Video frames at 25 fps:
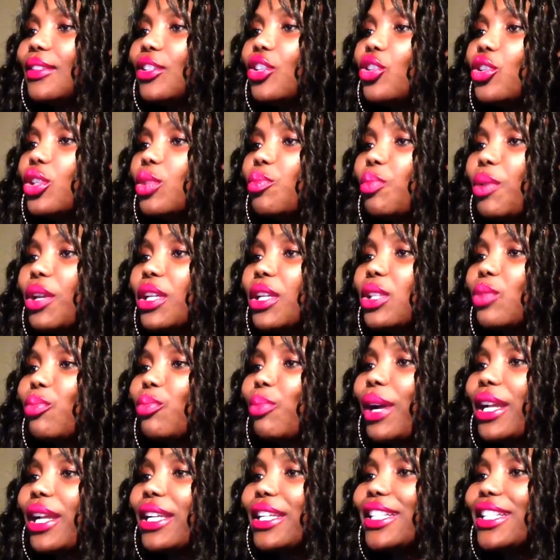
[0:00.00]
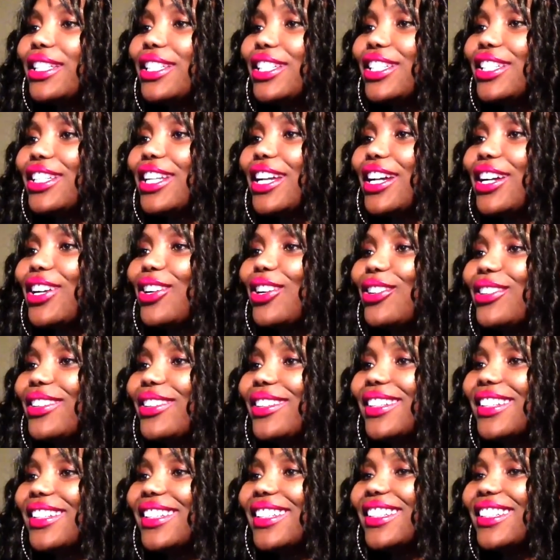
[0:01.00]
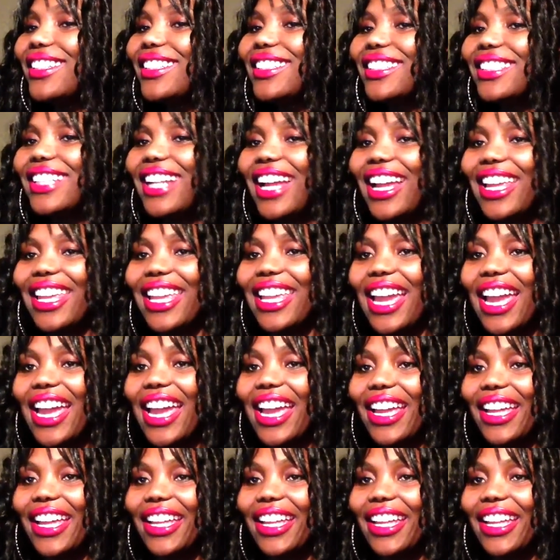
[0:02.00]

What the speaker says: You speak Spanish now? Or not yet?